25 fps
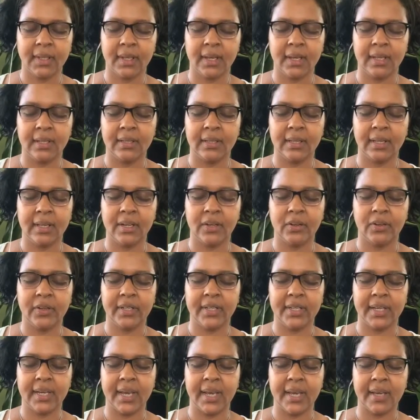And then
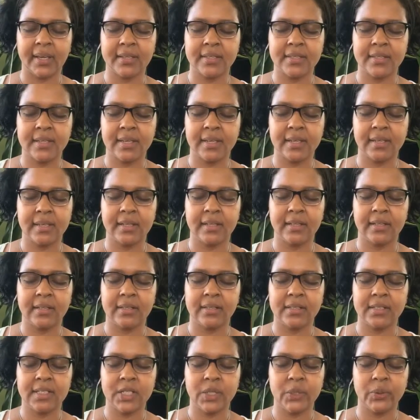on the
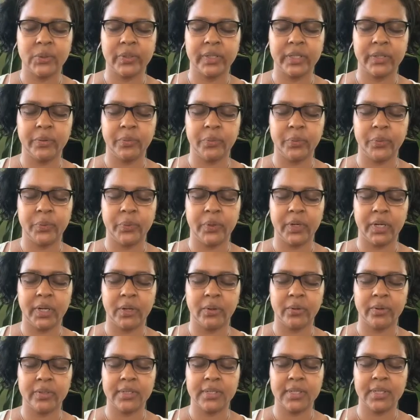exhale, slowly roll
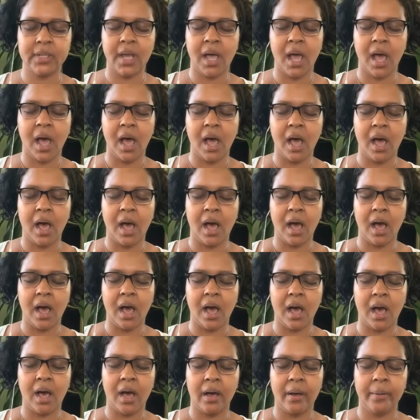out
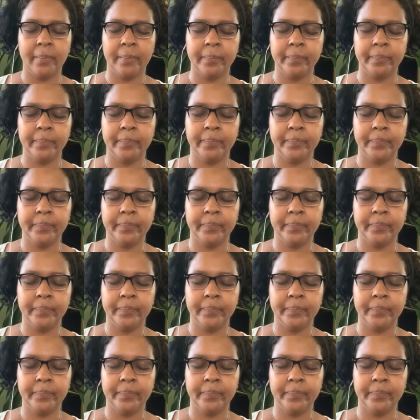hum